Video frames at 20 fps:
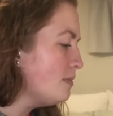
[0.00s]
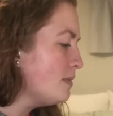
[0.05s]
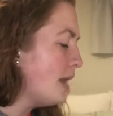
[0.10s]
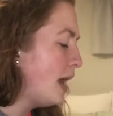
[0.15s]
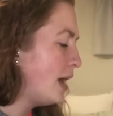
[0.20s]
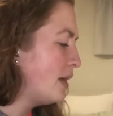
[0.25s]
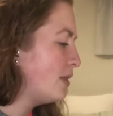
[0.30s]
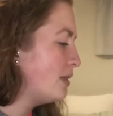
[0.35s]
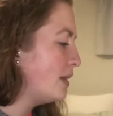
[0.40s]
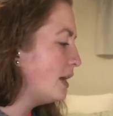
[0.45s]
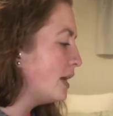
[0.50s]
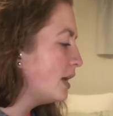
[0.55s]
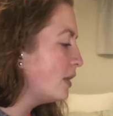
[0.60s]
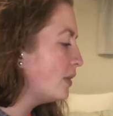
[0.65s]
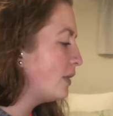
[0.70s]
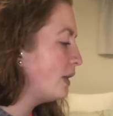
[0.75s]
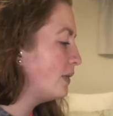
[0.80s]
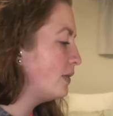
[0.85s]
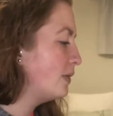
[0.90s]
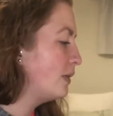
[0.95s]
I think
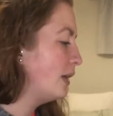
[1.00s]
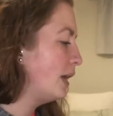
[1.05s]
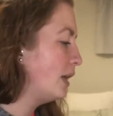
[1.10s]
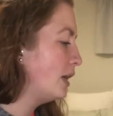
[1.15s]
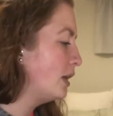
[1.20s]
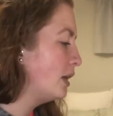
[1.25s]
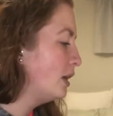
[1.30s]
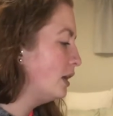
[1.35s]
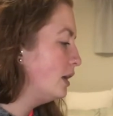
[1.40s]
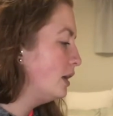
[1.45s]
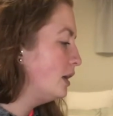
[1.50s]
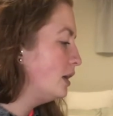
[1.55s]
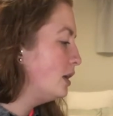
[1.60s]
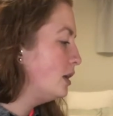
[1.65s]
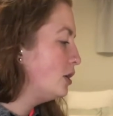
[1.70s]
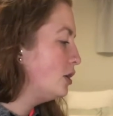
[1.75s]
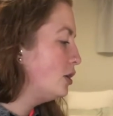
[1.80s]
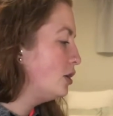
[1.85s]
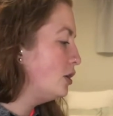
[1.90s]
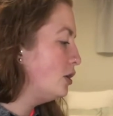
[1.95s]
that, like,
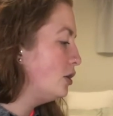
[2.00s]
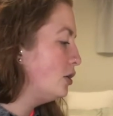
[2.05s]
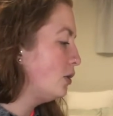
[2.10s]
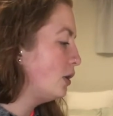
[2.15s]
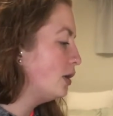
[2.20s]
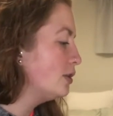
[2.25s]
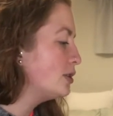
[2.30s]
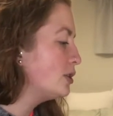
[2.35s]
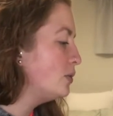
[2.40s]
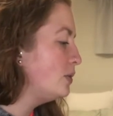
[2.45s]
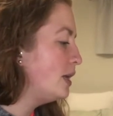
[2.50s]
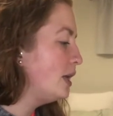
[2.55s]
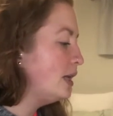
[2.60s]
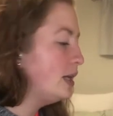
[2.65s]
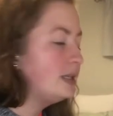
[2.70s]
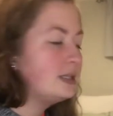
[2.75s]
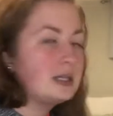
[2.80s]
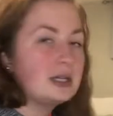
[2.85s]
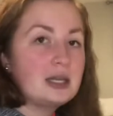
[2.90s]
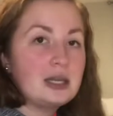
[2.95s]
you're also needing
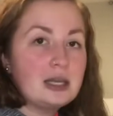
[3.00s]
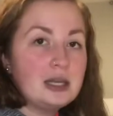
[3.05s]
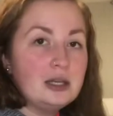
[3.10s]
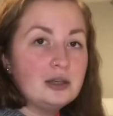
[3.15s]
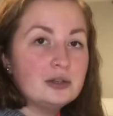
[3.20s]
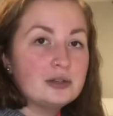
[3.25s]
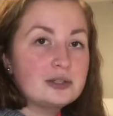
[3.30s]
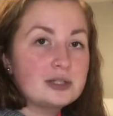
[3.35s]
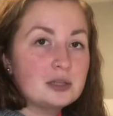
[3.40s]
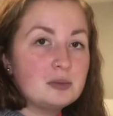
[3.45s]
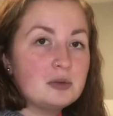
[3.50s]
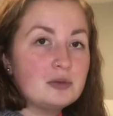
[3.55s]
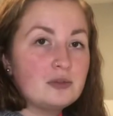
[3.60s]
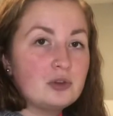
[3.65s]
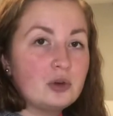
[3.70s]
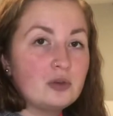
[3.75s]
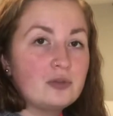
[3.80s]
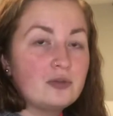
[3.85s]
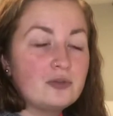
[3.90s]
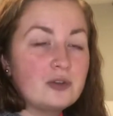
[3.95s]
to heal some of your
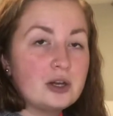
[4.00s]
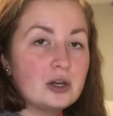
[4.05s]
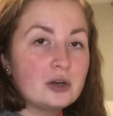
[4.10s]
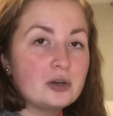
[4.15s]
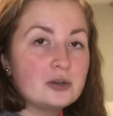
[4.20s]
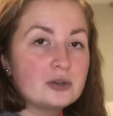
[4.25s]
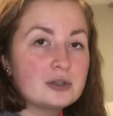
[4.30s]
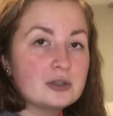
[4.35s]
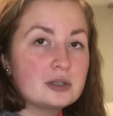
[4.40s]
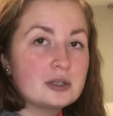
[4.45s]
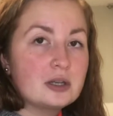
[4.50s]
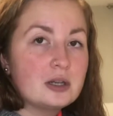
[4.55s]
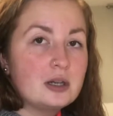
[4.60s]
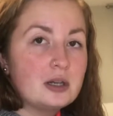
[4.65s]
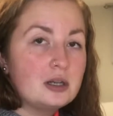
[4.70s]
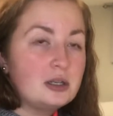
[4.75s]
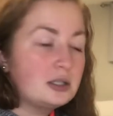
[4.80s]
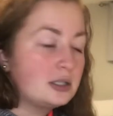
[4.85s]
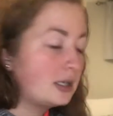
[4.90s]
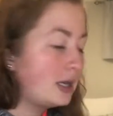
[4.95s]
fears,
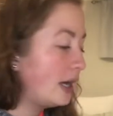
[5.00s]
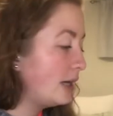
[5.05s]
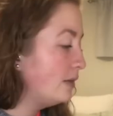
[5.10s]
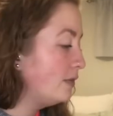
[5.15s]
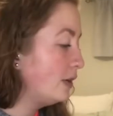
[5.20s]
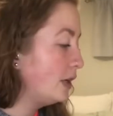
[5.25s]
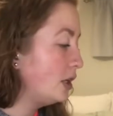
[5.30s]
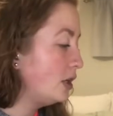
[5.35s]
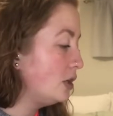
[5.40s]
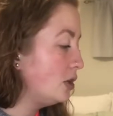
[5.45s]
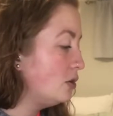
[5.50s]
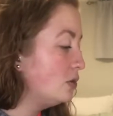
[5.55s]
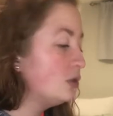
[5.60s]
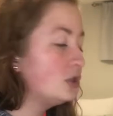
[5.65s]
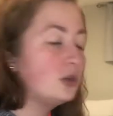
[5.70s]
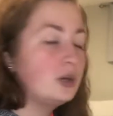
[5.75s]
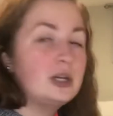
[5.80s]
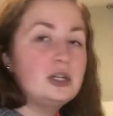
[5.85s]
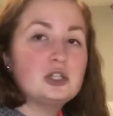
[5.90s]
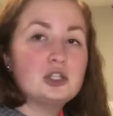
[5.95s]
to kind of like use
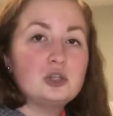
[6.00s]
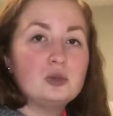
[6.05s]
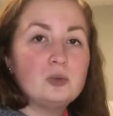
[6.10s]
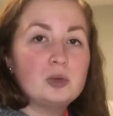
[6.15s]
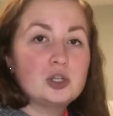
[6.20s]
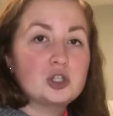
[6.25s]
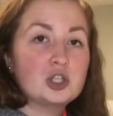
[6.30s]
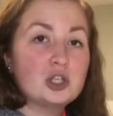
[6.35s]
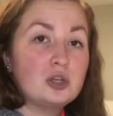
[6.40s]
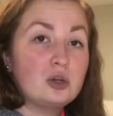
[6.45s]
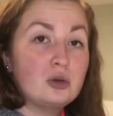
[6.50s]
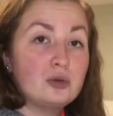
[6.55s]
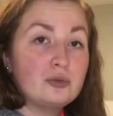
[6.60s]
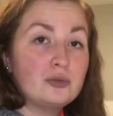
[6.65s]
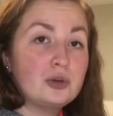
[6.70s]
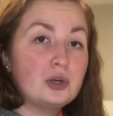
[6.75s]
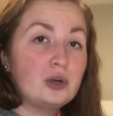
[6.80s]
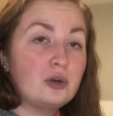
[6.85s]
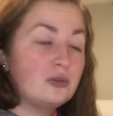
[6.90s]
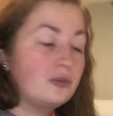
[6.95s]
your intuition over
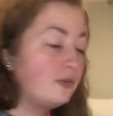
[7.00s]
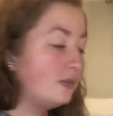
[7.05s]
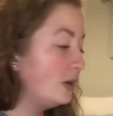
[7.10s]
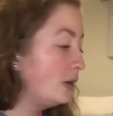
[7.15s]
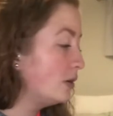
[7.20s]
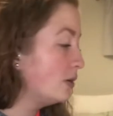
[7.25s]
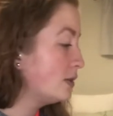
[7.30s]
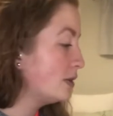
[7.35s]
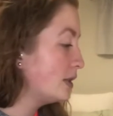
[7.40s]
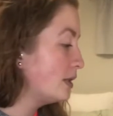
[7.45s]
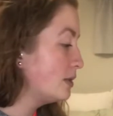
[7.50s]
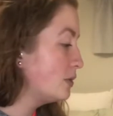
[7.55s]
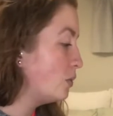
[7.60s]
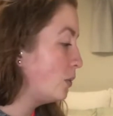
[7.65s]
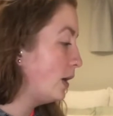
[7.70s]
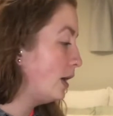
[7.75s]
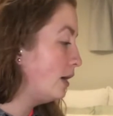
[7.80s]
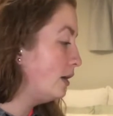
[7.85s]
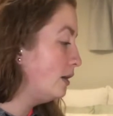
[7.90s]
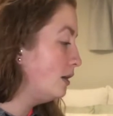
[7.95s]
your fears as
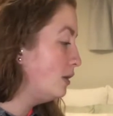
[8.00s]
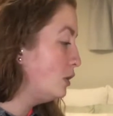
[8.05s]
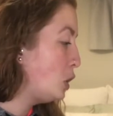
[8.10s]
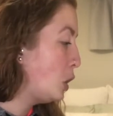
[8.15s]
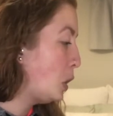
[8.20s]
well.